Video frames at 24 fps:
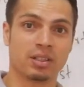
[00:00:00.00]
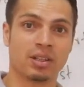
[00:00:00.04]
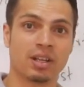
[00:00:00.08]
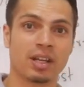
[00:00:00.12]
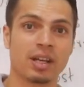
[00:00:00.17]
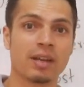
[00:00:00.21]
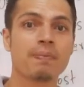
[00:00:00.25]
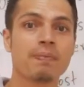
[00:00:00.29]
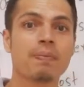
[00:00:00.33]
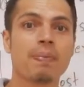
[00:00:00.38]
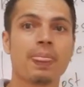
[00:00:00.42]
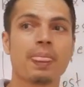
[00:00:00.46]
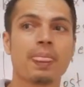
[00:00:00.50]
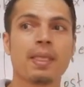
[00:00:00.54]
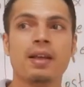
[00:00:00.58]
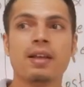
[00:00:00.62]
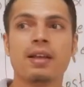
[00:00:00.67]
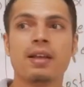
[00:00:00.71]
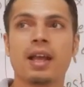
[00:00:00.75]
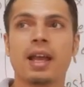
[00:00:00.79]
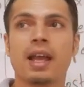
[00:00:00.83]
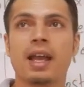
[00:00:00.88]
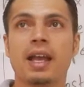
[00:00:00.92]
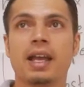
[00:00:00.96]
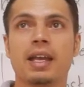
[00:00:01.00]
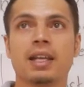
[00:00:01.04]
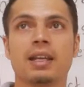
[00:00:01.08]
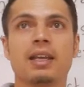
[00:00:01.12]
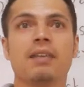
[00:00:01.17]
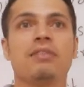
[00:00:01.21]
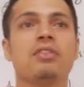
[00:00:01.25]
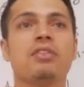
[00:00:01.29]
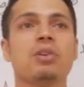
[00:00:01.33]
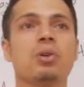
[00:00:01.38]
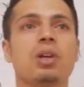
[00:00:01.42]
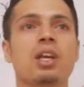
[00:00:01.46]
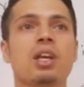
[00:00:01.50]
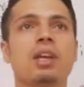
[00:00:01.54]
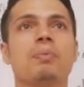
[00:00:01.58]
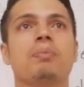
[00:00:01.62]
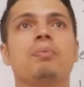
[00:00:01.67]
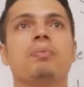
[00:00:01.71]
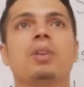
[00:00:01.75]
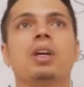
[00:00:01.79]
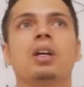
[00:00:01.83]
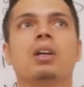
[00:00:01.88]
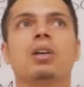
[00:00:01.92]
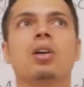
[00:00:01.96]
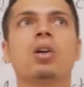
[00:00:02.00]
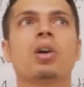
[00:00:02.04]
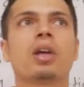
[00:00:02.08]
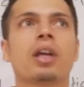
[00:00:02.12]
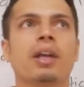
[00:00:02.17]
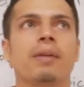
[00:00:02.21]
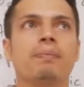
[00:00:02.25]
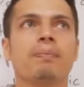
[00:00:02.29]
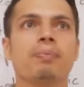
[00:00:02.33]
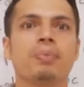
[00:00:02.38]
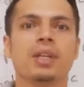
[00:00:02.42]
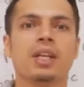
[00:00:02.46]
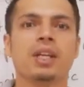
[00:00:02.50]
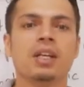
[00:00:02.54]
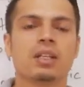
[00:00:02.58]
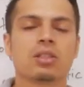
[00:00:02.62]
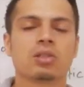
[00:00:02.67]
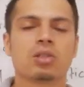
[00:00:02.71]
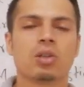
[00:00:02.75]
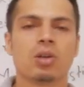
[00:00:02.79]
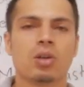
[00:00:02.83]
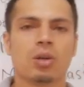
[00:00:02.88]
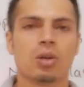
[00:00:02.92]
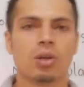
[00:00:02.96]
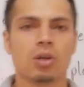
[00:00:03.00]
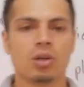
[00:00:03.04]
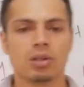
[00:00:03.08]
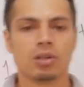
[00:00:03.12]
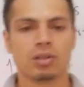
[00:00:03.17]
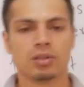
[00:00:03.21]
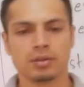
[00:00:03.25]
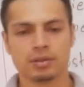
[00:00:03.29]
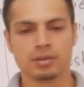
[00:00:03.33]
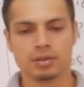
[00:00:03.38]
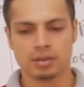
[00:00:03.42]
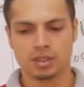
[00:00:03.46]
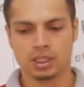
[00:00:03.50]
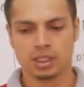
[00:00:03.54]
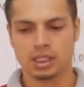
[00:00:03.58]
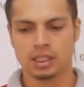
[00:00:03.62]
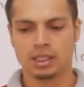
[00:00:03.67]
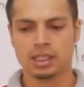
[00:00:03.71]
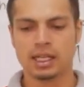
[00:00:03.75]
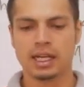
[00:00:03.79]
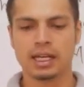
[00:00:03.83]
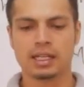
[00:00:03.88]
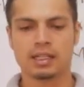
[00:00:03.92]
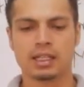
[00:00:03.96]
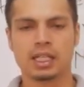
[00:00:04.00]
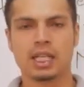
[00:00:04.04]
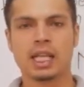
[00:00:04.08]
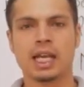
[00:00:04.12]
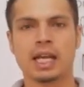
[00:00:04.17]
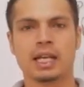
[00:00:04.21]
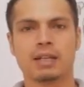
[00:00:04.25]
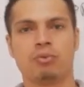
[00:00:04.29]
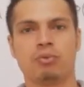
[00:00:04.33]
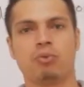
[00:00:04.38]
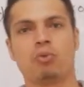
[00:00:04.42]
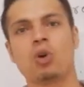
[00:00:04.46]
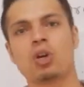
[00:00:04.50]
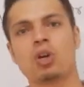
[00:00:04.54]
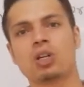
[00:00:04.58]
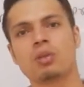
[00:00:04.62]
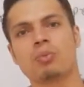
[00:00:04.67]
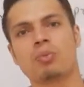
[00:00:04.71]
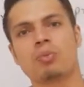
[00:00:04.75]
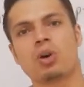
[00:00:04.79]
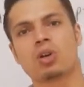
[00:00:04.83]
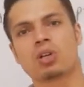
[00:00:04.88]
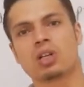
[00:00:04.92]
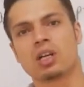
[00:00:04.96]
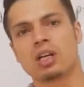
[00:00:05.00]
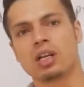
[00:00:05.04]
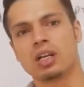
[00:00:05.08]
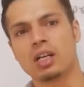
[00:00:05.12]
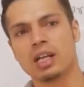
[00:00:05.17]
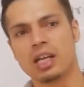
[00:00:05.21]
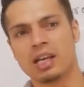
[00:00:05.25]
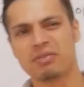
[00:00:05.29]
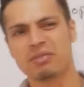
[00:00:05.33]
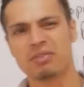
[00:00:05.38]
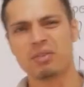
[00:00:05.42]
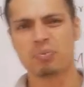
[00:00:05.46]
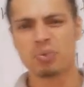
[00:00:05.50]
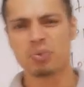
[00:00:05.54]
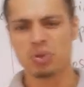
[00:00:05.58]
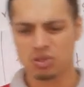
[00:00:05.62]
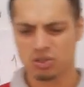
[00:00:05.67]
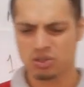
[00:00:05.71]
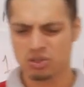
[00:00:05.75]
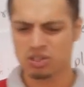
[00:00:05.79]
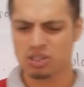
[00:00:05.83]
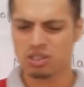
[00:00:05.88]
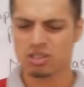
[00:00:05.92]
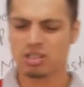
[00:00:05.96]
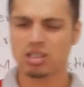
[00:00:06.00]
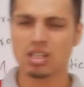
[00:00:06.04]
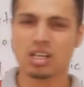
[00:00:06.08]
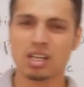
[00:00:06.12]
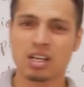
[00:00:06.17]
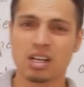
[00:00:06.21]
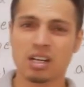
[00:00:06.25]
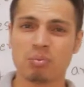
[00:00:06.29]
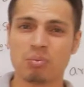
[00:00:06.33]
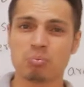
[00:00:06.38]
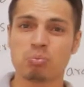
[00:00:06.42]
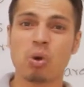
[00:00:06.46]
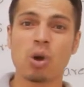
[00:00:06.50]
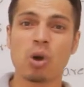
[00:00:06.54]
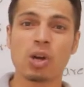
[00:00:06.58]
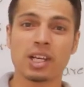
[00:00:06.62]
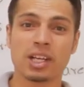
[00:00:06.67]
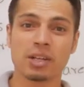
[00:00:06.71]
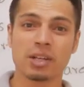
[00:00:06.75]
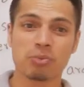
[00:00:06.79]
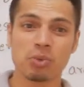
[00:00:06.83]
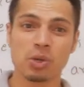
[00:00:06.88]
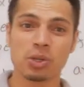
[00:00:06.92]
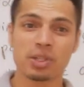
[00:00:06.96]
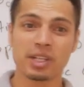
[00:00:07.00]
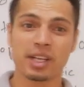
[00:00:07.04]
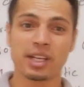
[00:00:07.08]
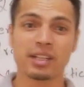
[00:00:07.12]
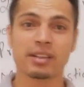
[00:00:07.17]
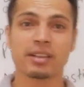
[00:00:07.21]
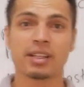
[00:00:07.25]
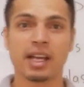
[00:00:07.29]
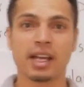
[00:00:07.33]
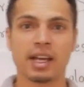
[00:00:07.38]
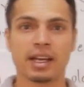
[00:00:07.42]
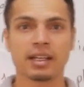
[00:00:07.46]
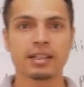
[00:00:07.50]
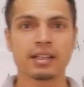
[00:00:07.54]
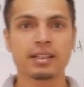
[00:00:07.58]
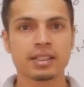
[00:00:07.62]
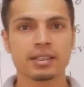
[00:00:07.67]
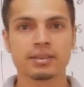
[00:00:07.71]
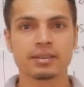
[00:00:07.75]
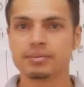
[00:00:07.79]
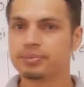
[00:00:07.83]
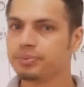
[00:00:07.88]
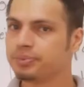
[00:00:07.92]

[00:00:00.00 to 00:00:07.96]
Okay, and if you keep okay, so that water bottle, if you put boiling water in that,